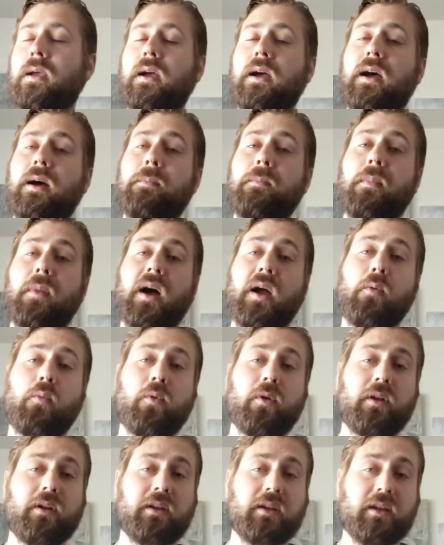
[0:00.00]
I
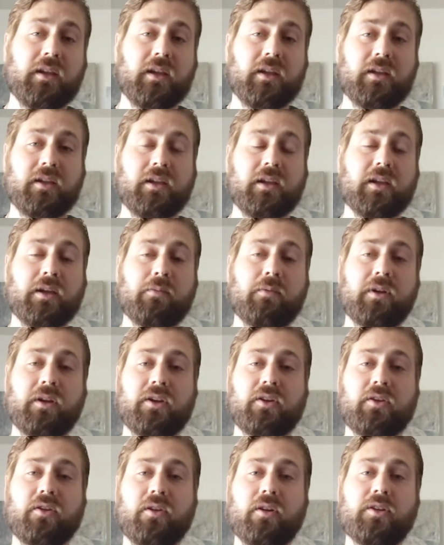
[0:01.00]
would
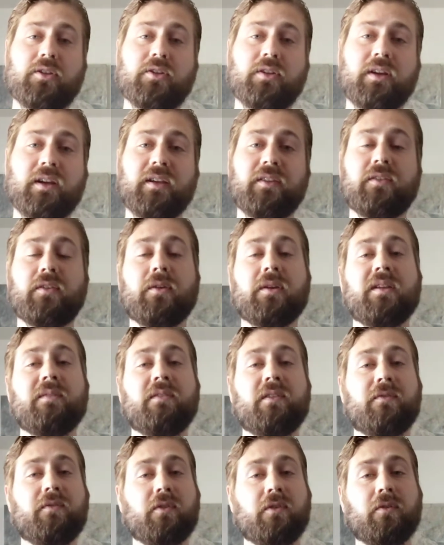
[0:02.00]
encourage you guys though, even
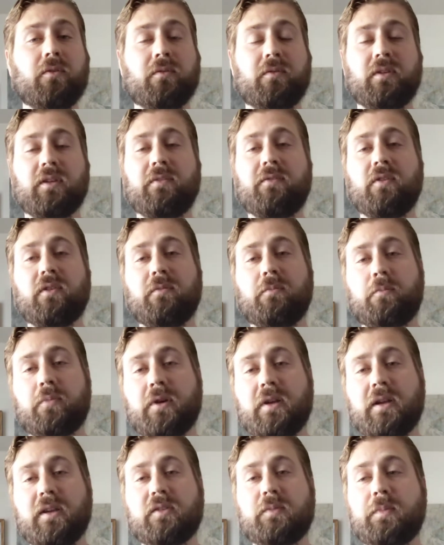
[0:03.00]
if you're
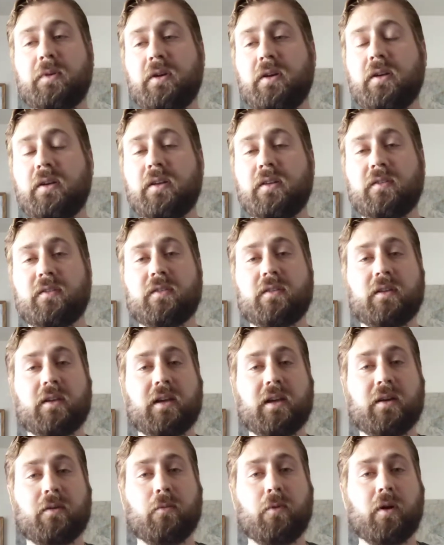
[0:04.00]
pretty experienced
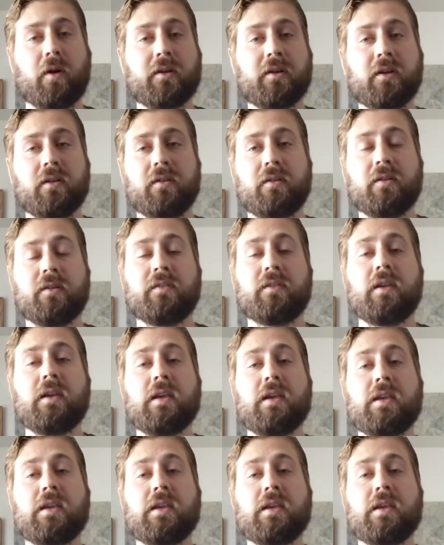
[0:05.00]
watercolors,